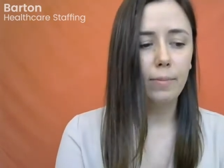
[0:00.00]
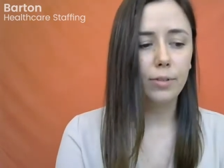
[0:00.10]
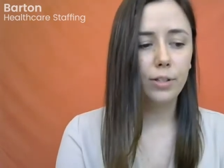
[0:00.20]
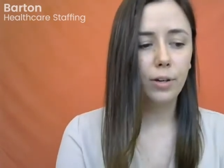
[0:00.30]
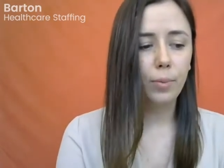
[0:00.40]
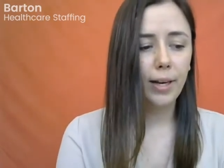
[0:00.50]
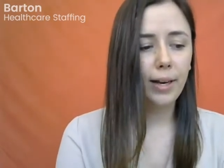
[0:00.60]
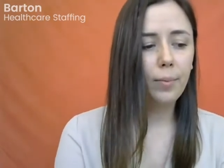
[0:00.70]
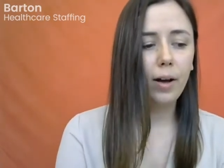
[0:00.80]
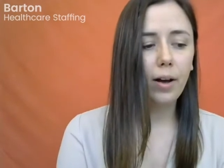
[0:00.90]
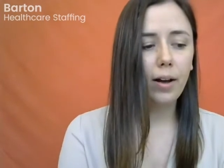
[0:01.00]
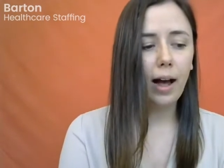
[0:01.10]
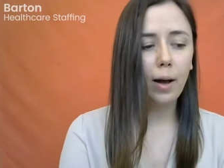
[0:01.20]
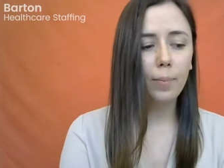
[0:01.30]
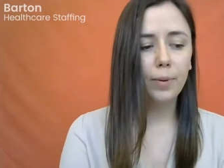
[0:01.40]
So we will
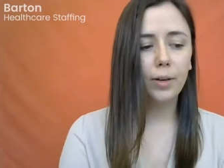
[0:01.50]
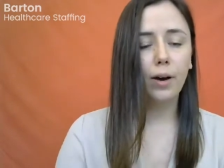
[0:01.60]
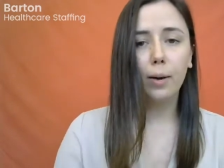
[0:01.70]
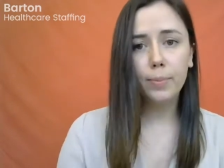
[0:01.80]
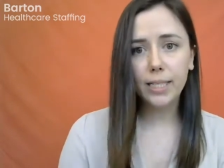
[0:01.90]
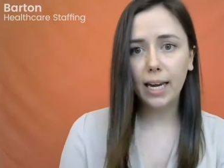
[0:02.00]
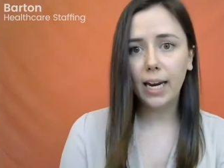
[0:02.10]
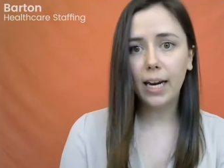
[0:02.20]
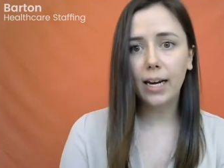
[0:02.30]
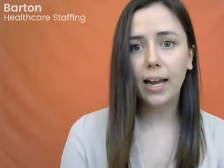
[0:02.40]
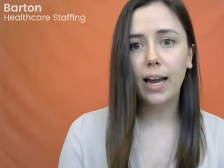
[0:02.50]
help you obtain